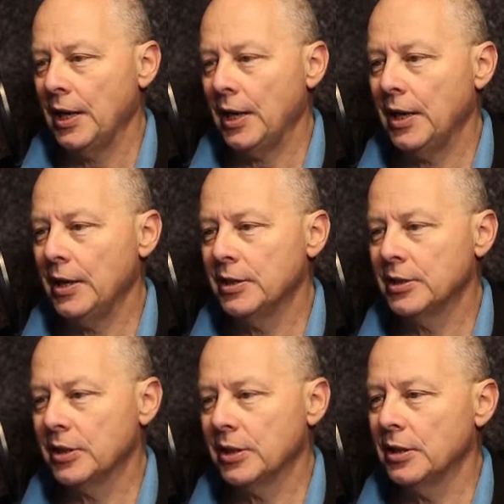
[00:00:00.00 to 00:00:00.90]

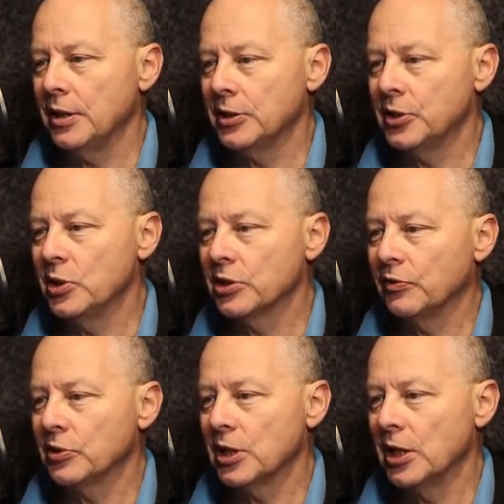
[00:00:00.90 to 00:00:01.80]
and it's
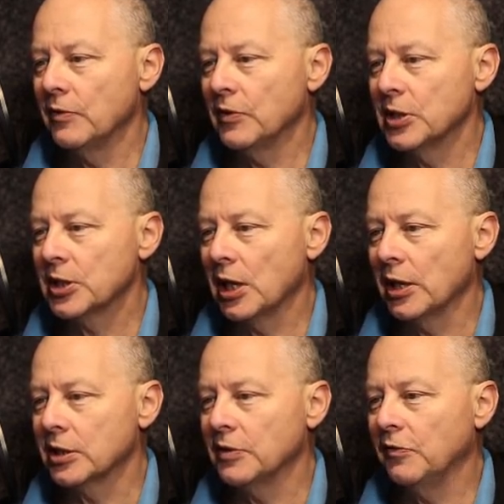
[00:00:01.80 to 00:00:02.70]
useful to leave this
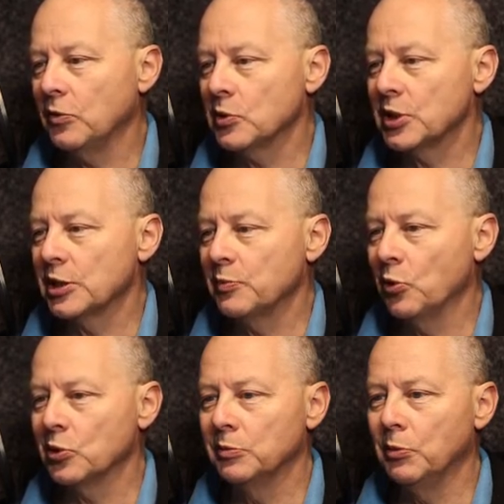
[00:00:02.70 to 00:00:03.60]
clicked, force
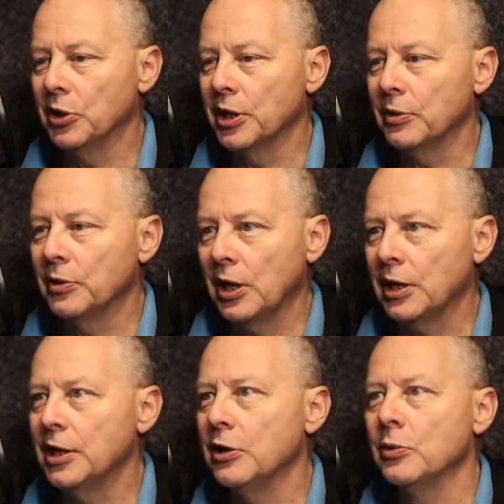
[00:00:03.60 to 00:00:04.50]
export to mono. I
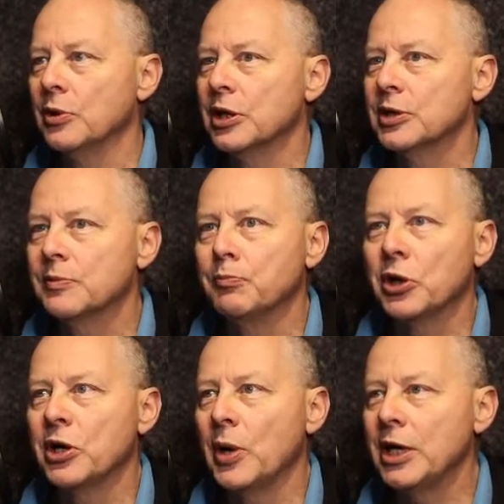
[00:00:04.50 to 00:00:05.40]
know it's
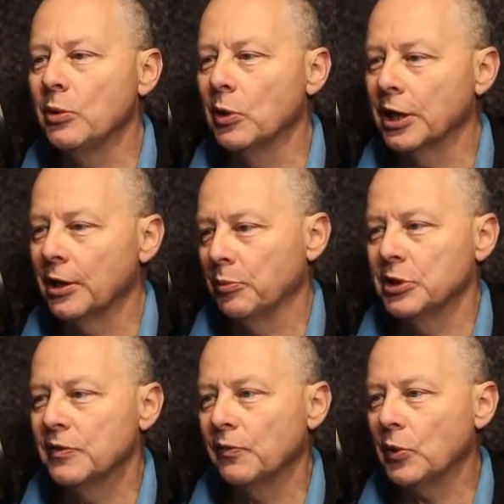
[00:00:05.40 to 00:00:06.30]
mono anyway,
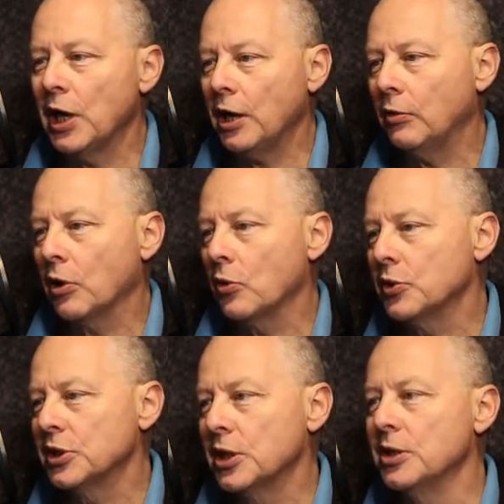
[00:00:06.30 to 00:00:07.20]
but if we had
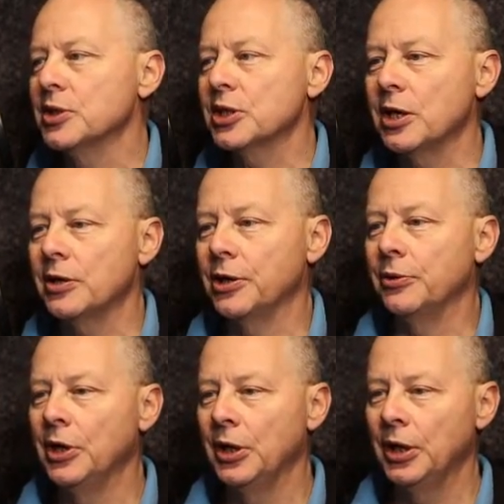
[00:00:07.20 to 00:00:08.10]
recorded in stereo,
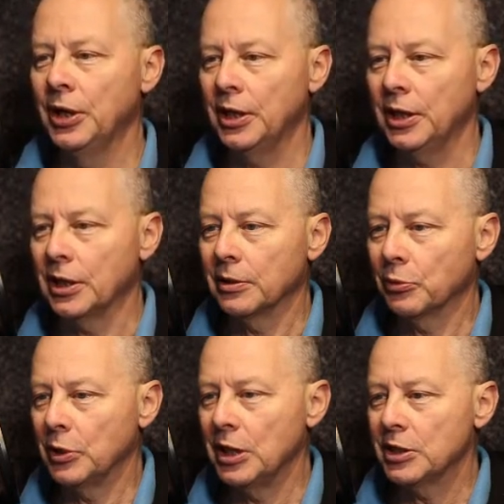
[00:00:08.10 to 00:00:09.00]

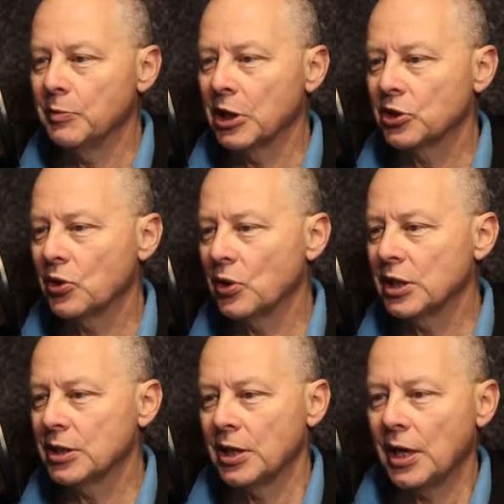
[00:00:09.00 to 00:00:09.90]
we need to make sure
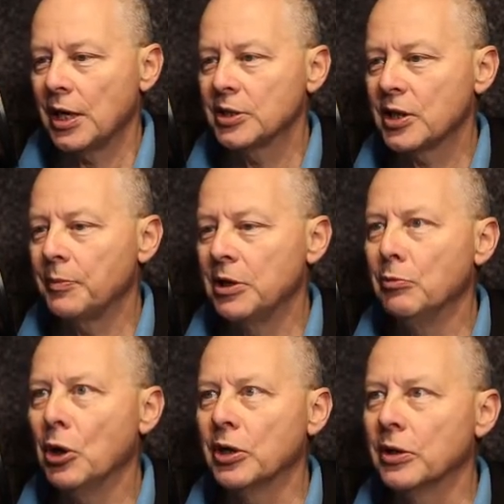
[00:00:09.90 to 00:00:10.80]
it ends up in
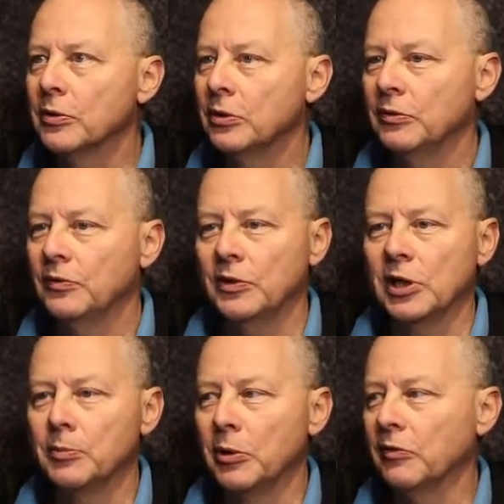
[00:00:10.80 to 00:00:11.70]
mono for
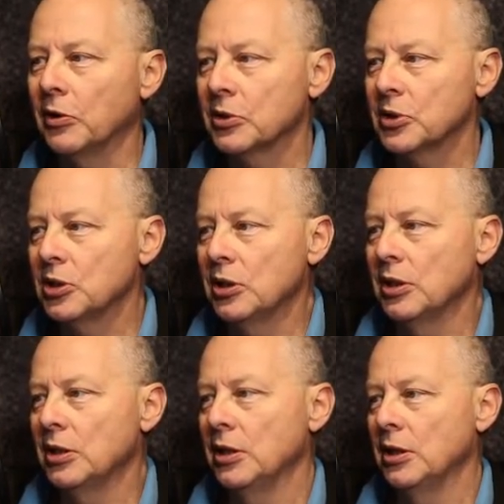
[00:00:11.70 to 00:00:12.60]
Librivox.
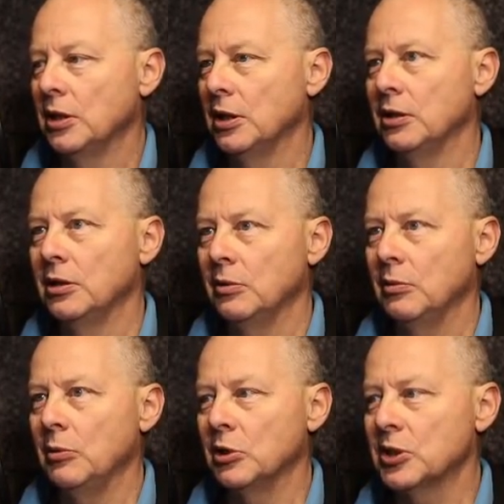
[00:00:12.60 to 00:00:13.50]

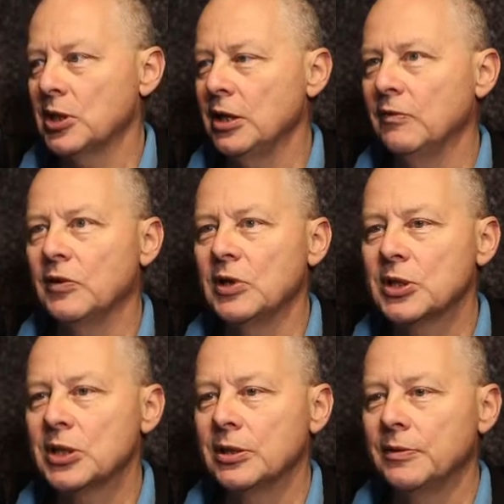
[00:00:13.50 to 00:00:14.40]
We would save this.